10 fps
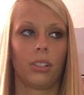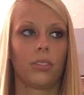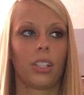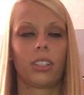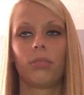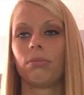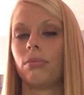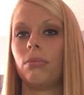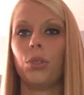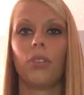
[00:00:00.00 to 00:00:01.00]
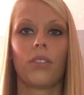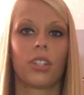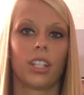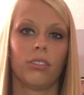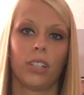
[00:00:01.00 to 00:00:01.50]
so I have to like move
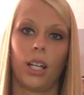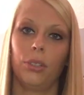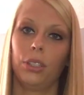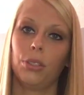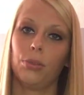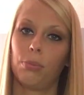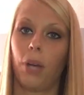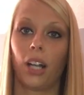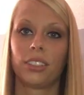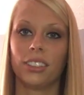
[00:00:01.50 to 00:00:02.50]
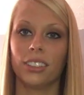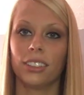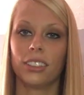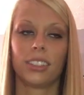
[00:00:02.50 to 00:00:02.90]
everything around and use boxes,